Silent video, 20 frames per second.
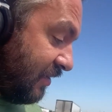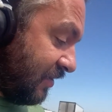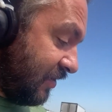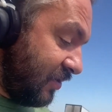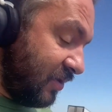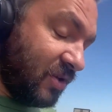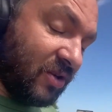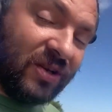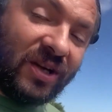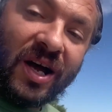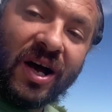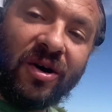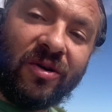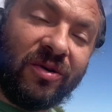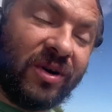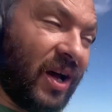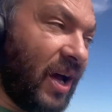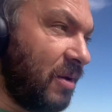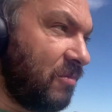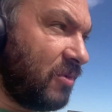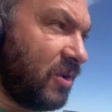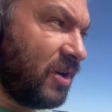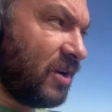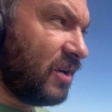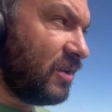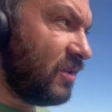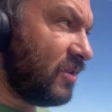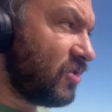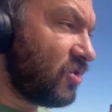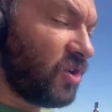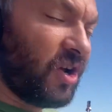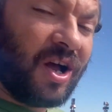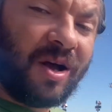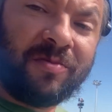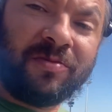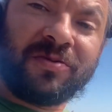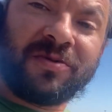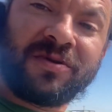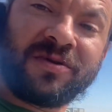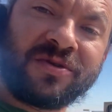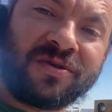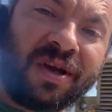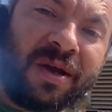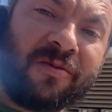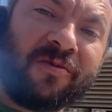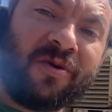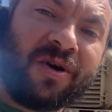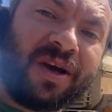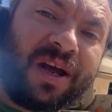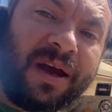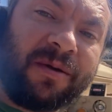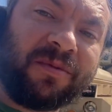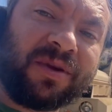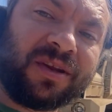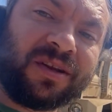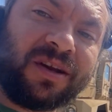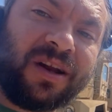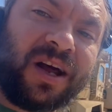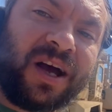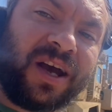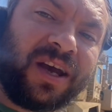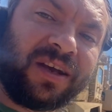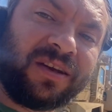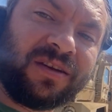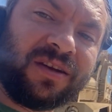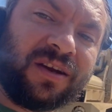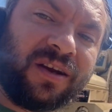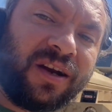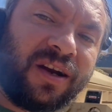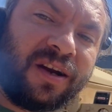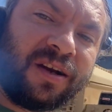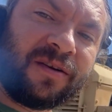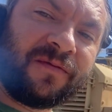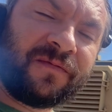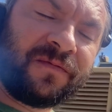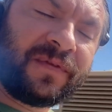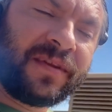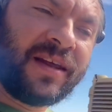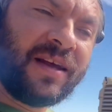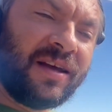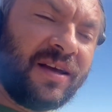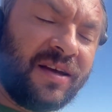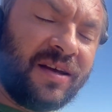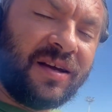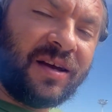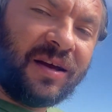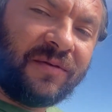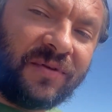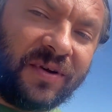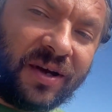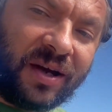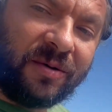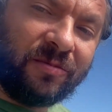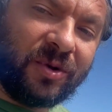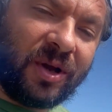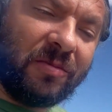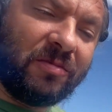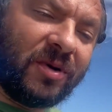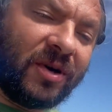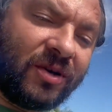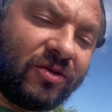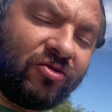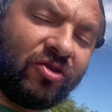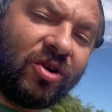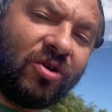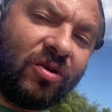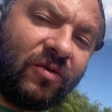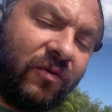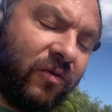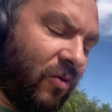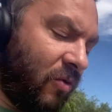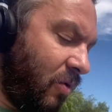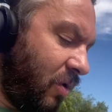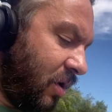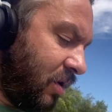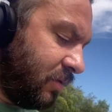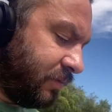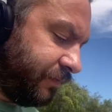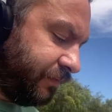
So now I'm here at the shop, same way. I'm in line there. I think I'm number 3 or 4.